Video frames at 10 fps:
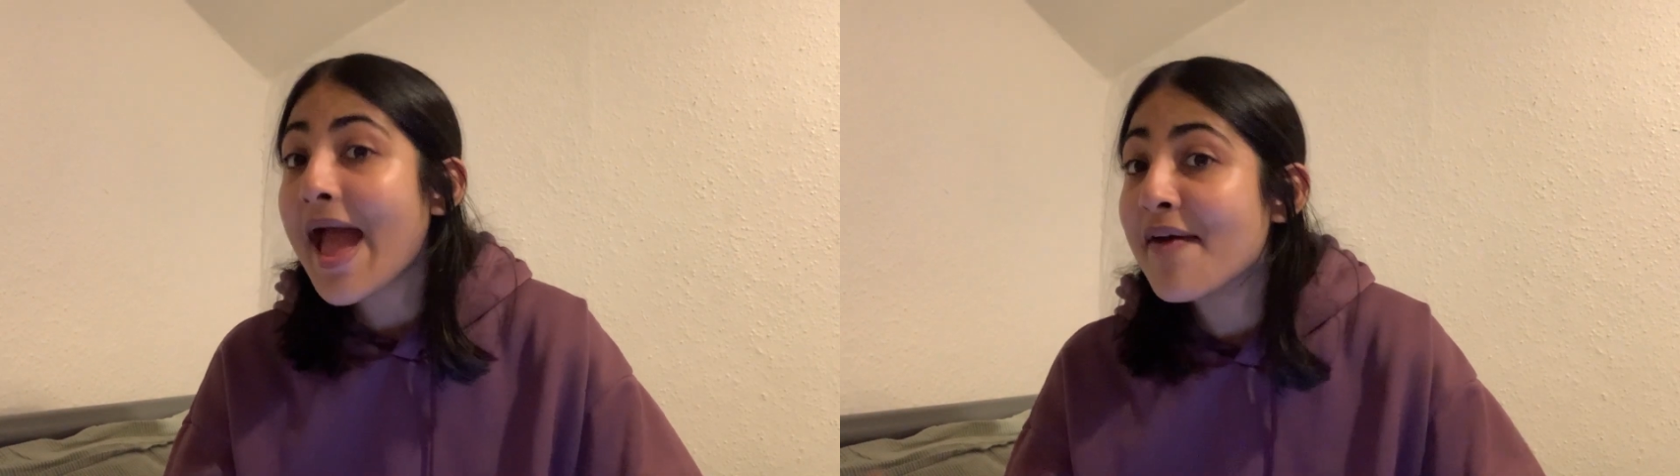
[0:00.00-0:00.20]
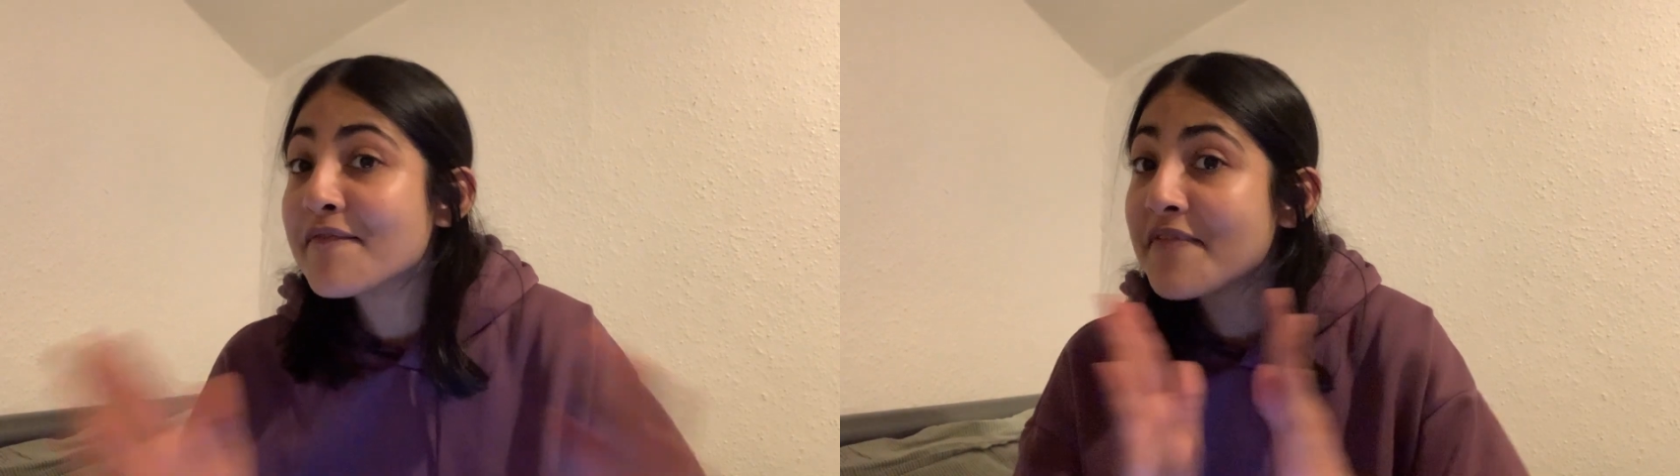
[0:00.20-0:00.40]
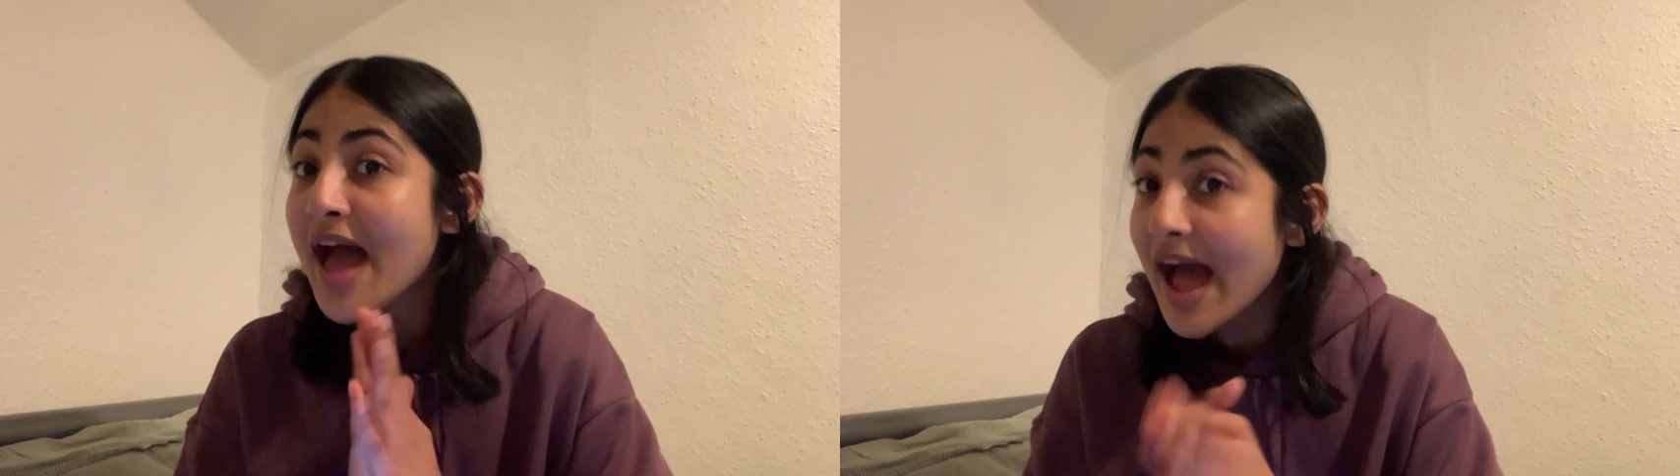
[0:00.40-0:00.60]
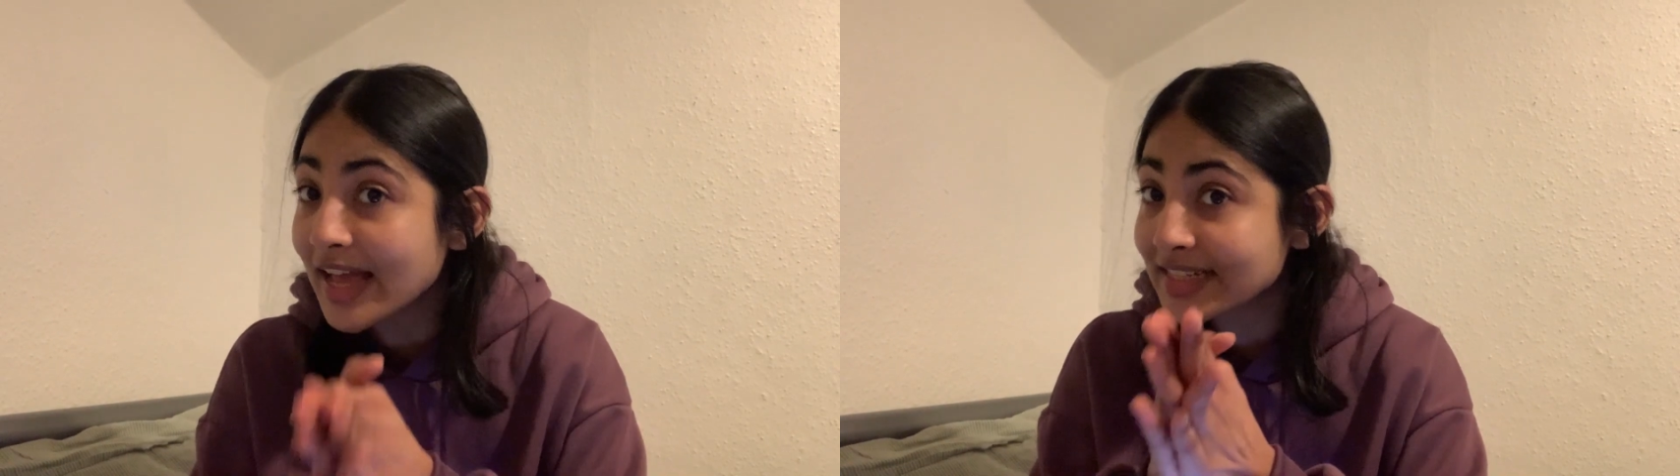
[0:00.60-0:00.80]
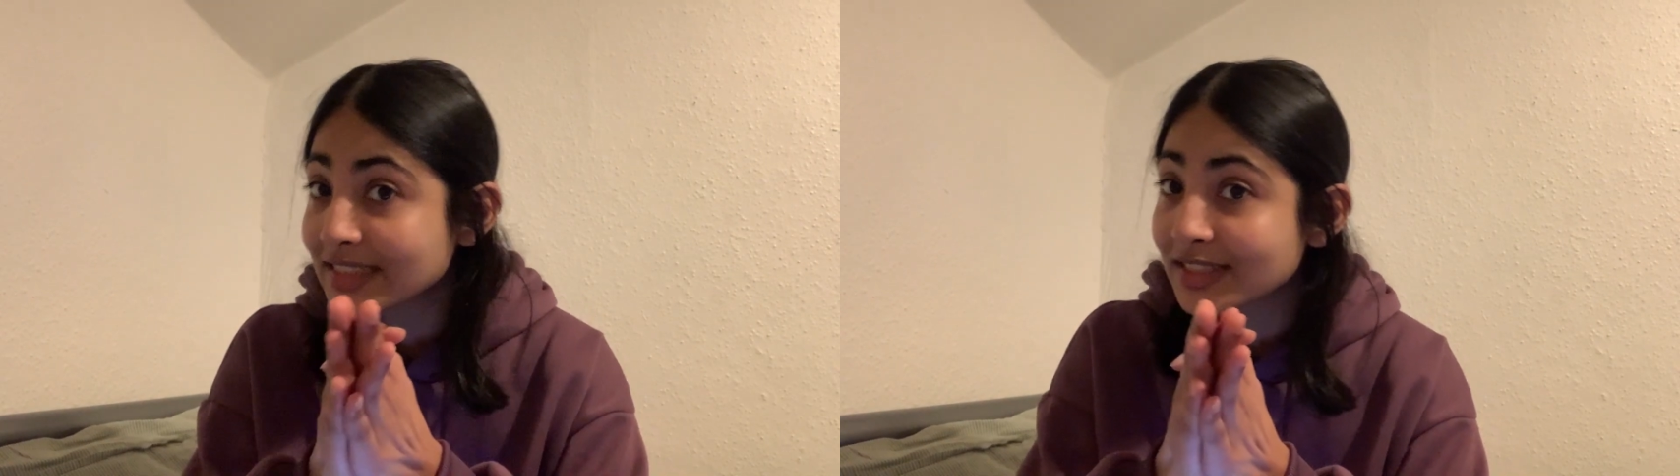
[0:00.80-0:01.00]
And
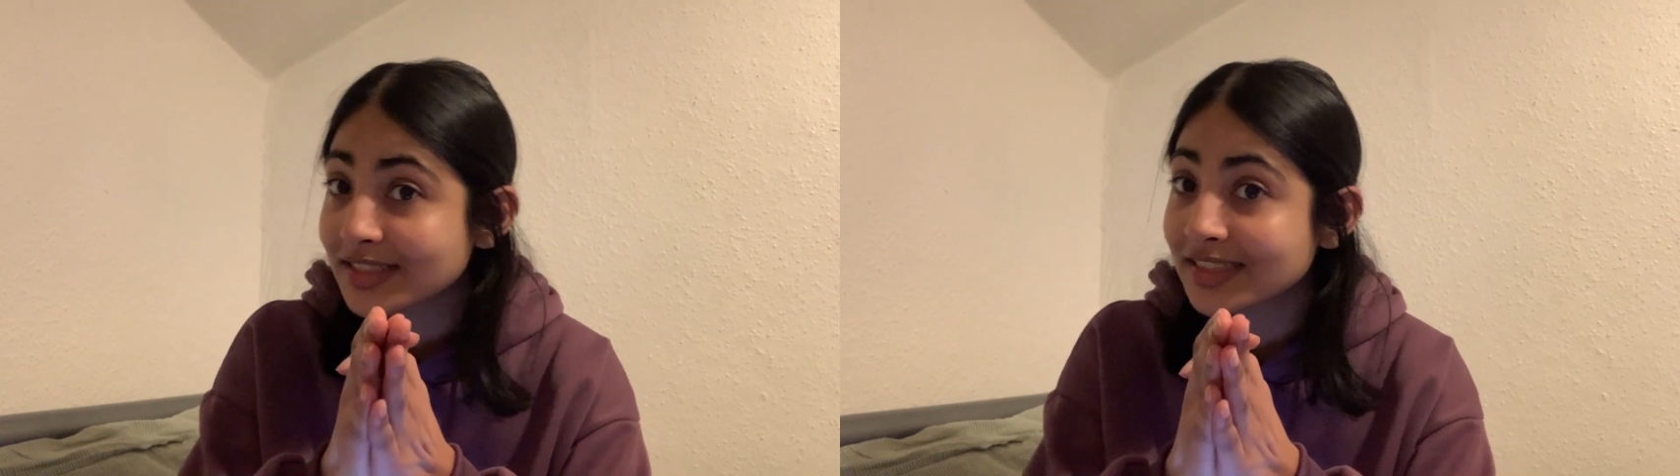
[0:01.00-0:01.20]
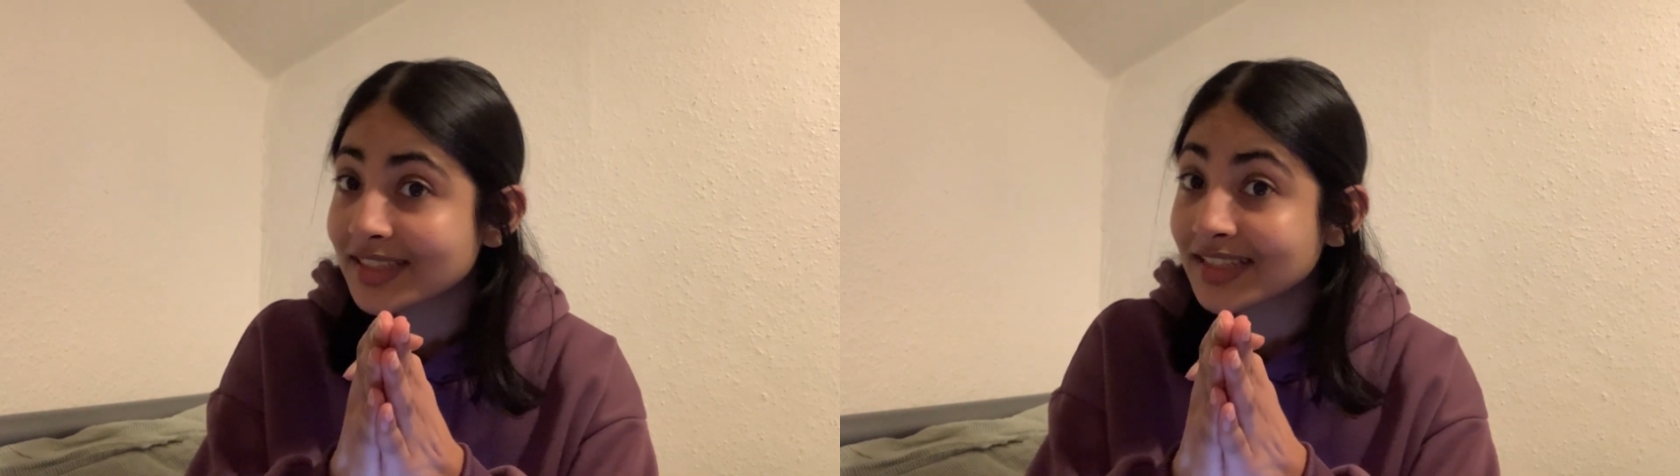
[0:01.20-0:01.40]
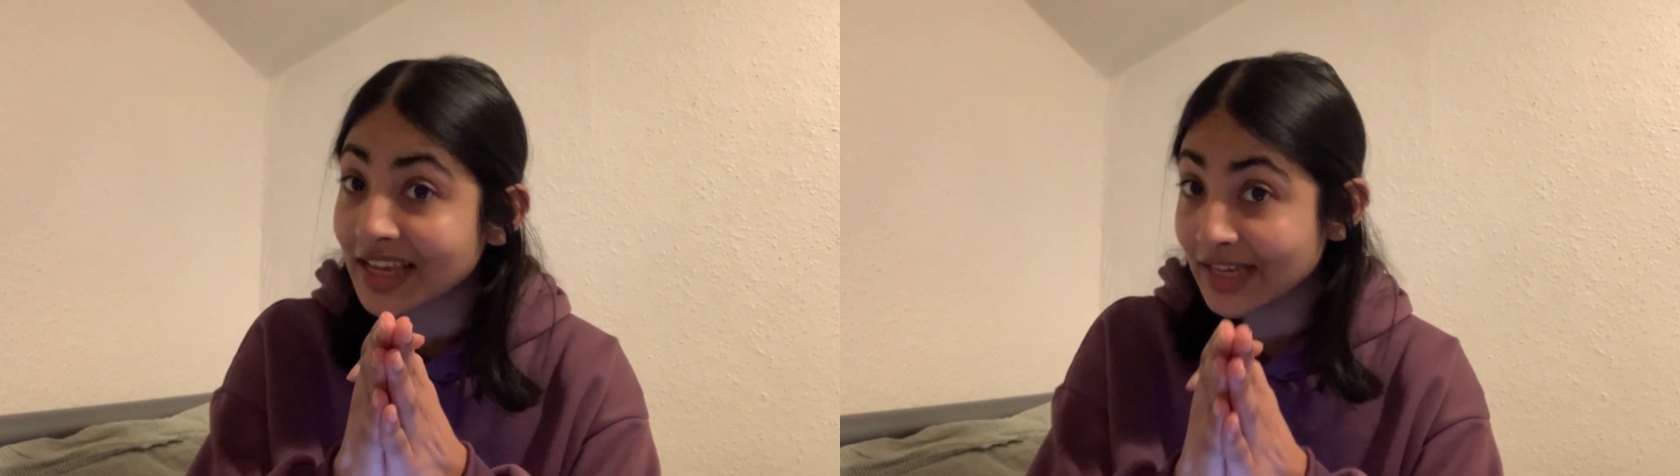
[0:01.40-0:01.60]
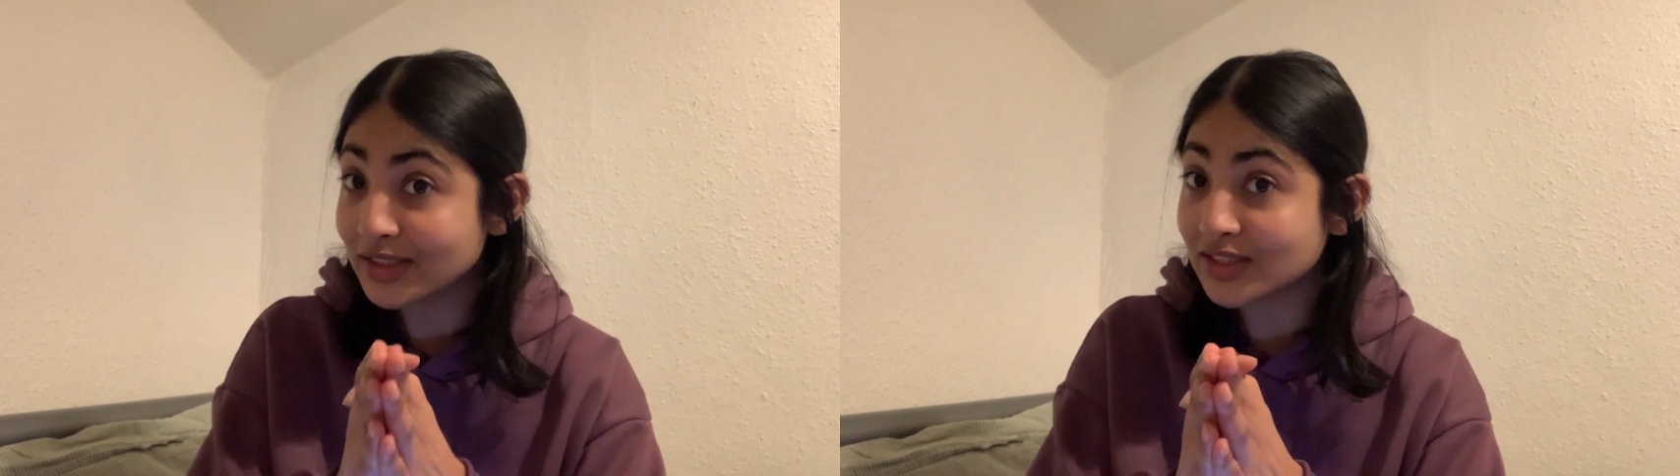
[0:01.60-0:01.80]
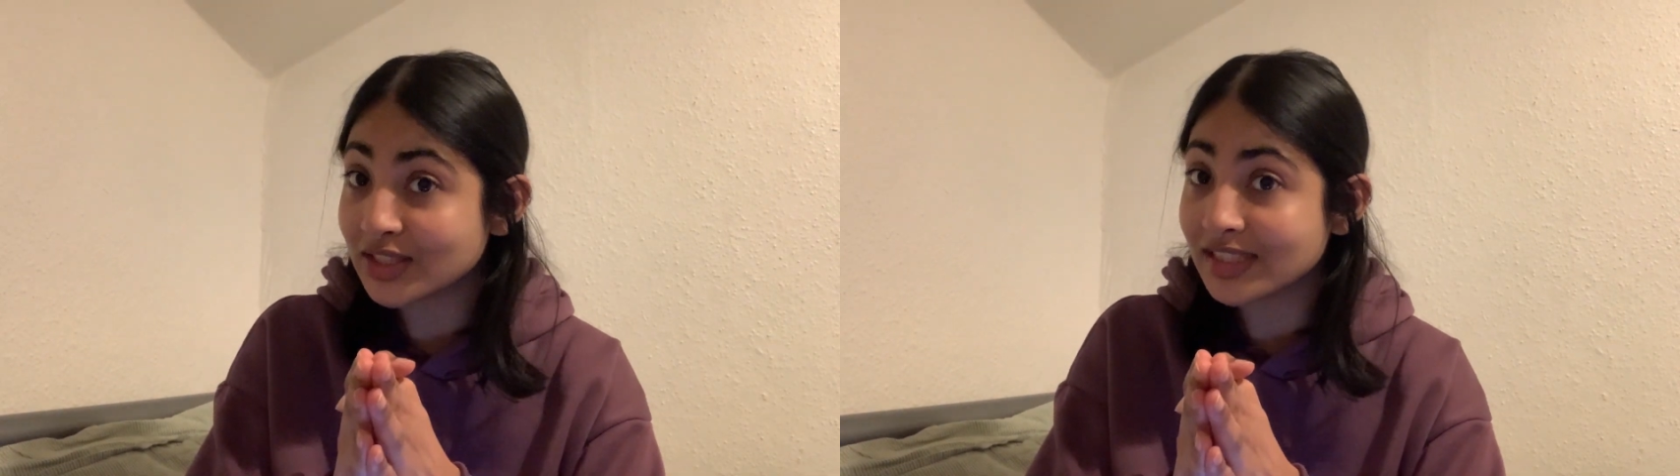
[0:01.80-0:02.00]
that,
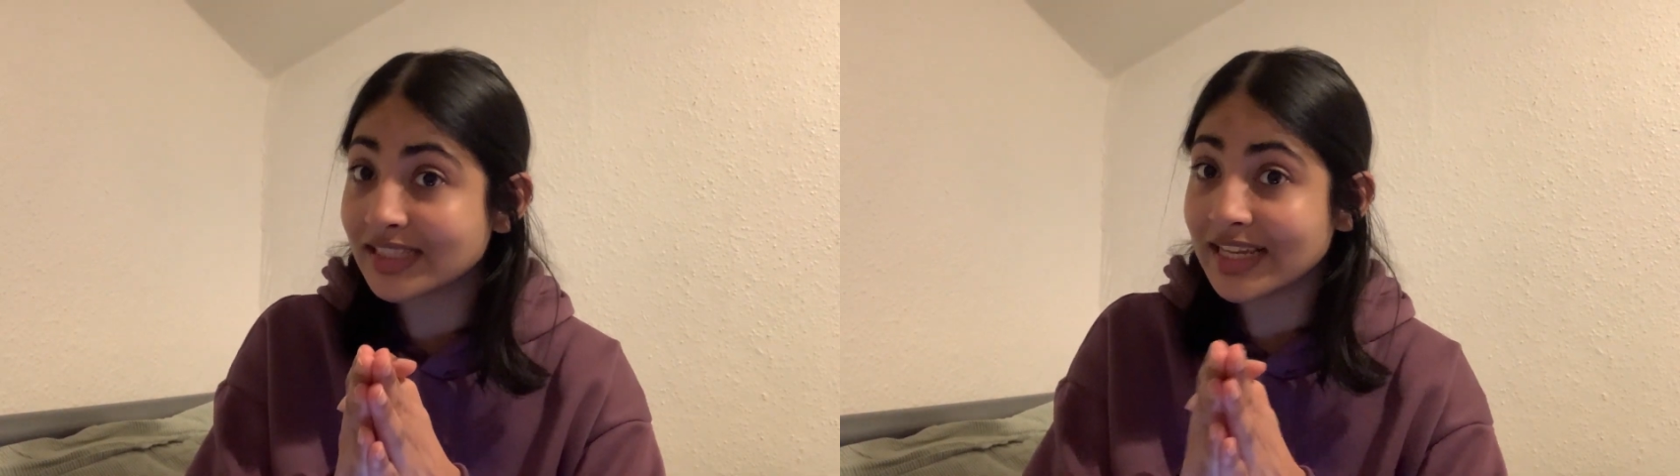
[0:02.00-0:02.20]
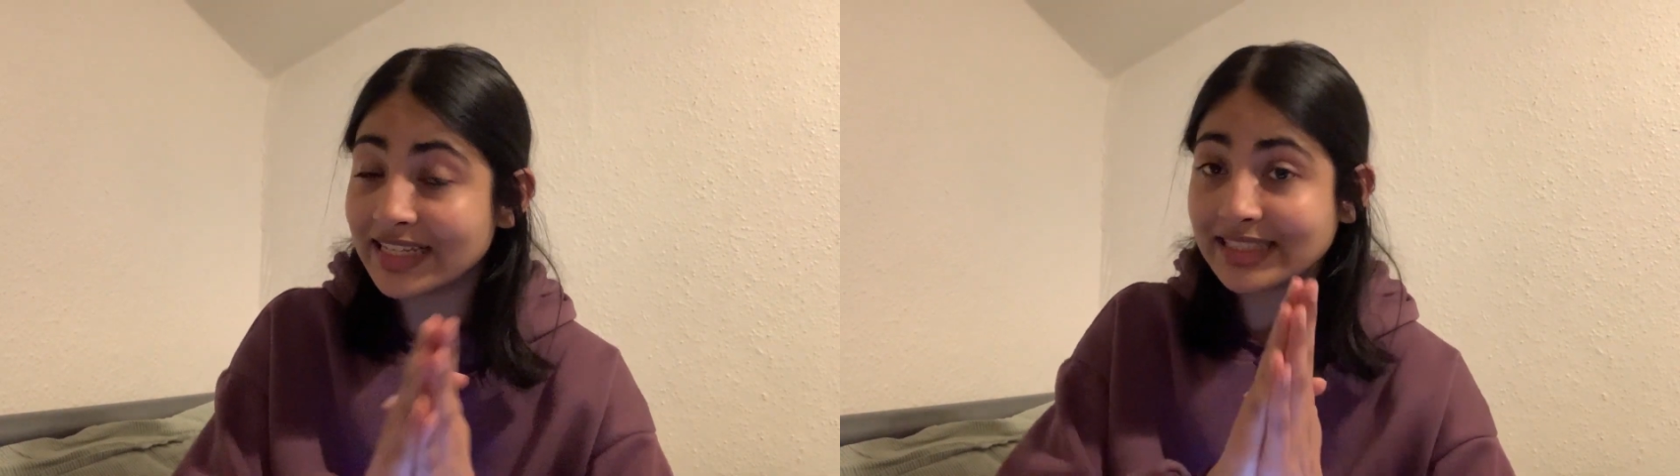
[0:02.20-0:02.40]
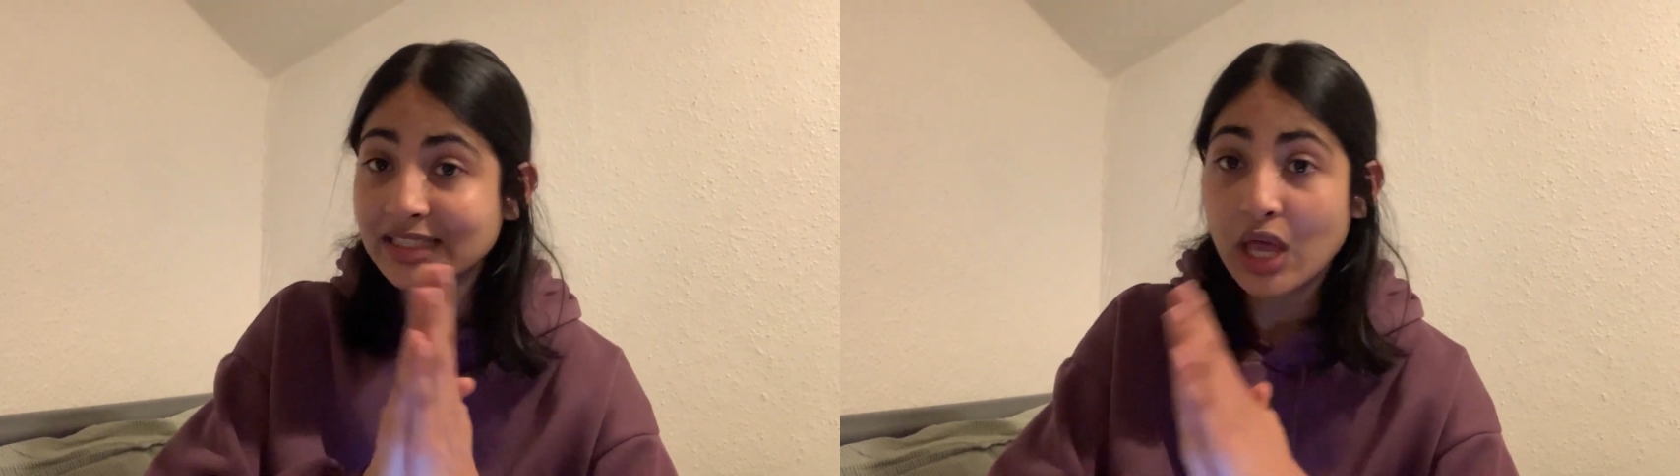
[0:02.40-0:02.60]
kids, is